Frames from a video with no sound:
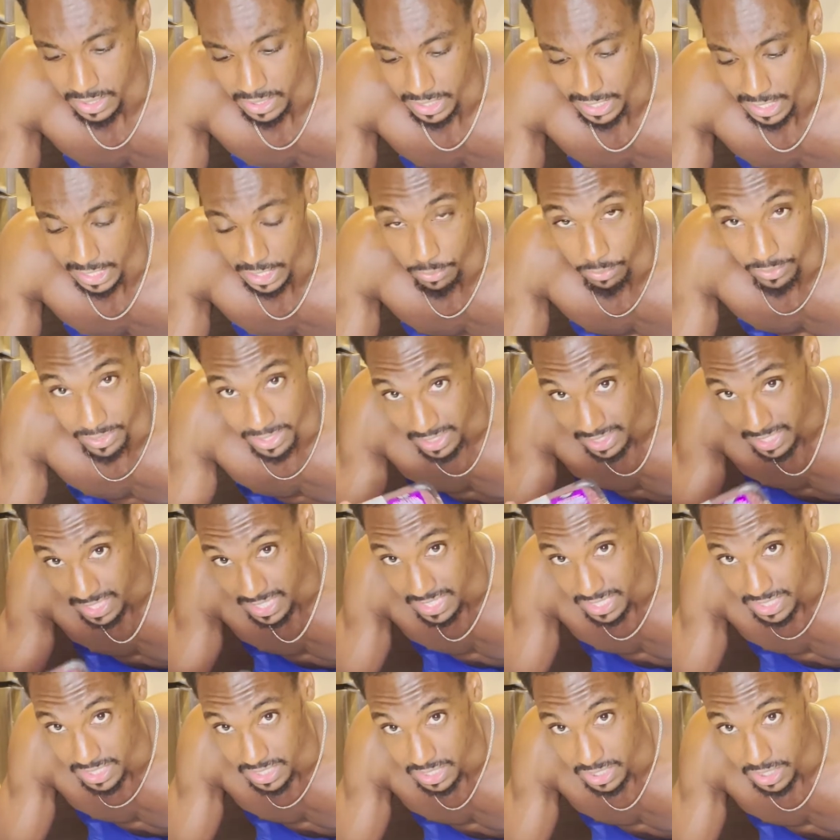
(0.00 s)
And with
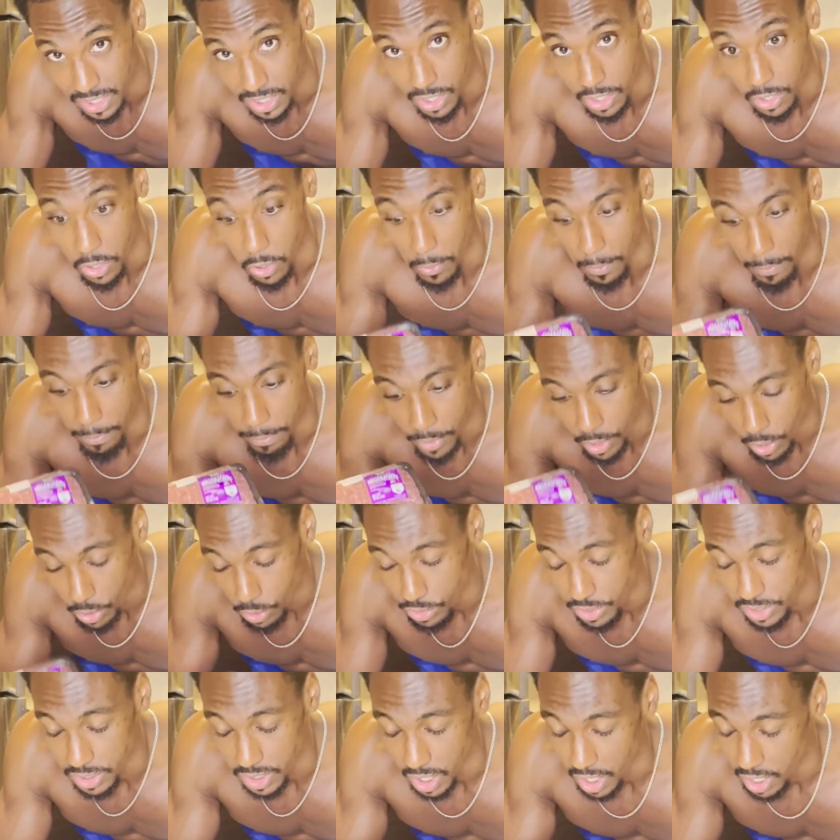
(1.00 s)
this,
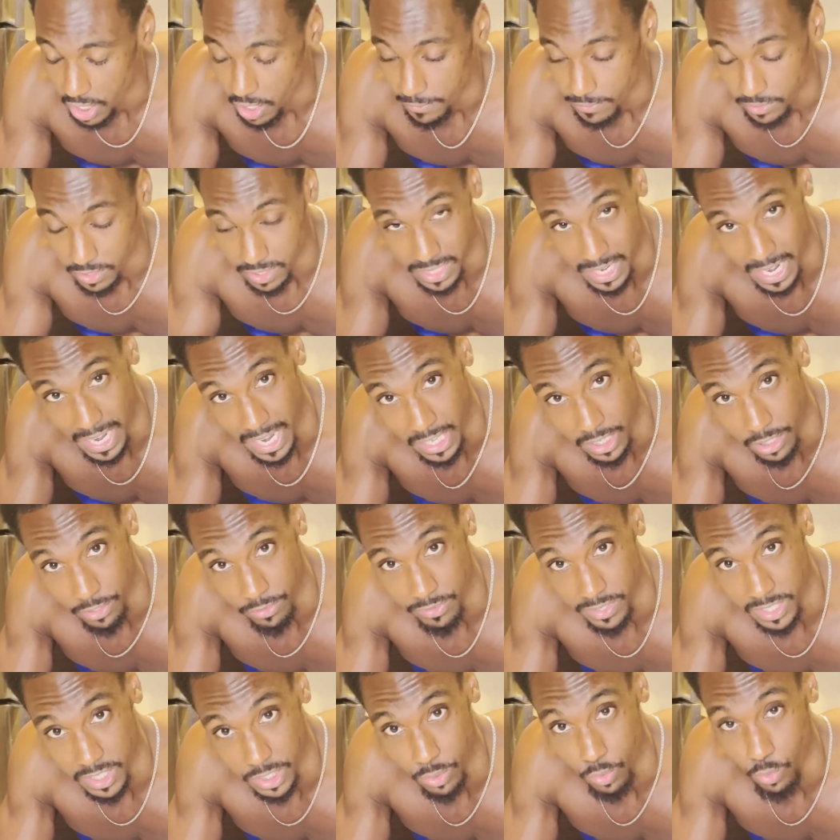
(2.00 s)
most of your calories